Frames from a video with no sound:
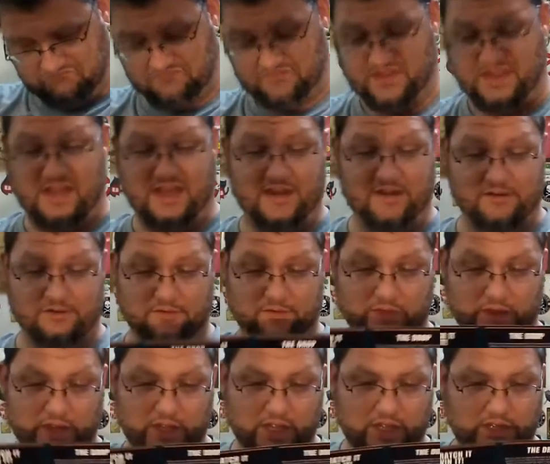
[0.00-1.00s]
Yeah, I don't
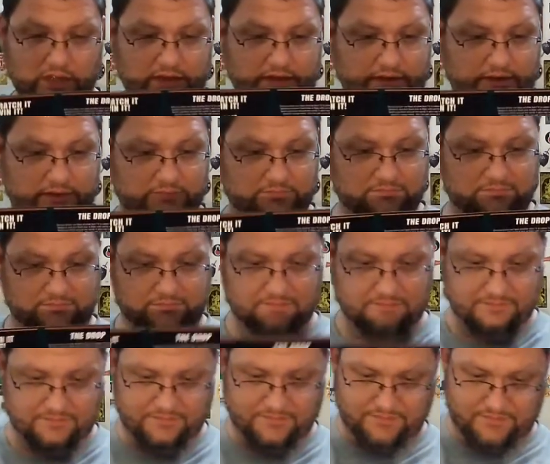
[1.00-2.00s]
know.
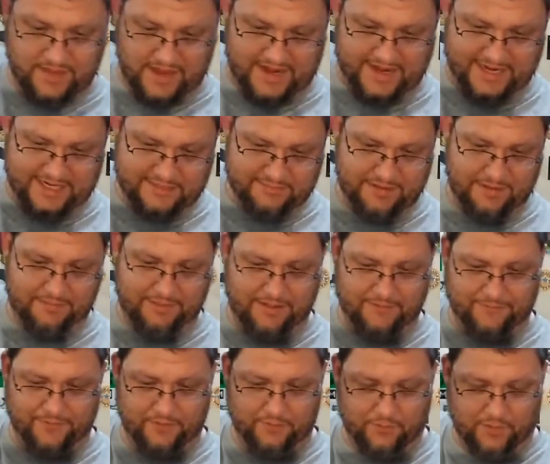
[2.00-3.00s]
I guess maybe
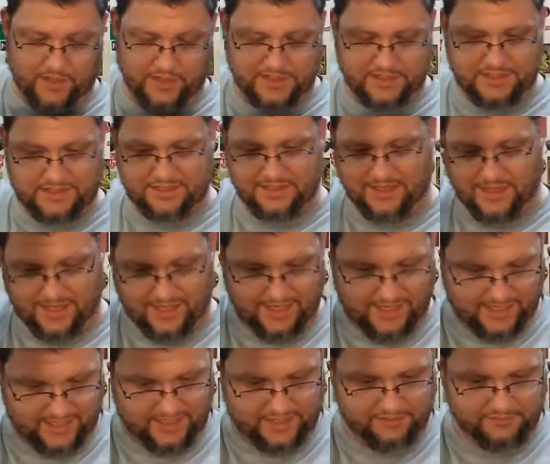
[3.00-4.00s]
if it was,
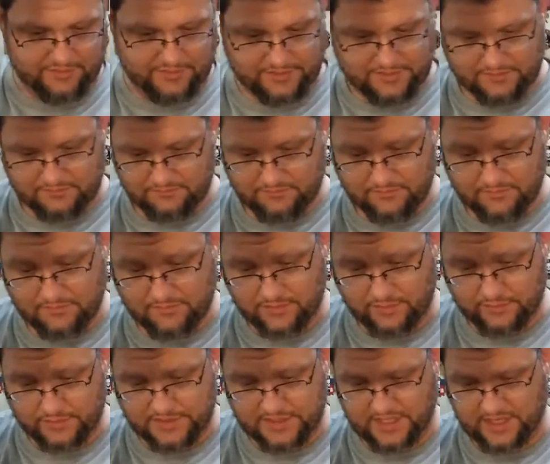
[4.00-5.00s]
you would
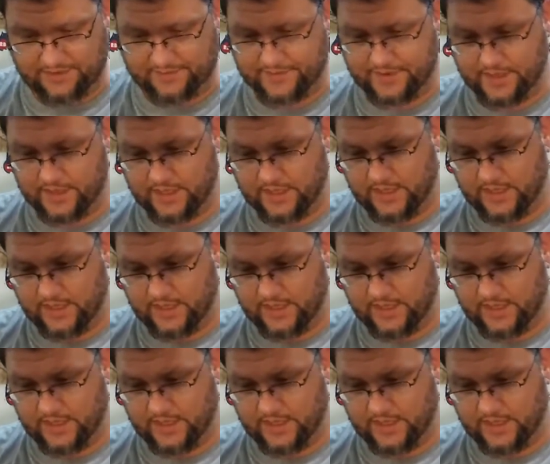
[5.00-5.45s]
see it.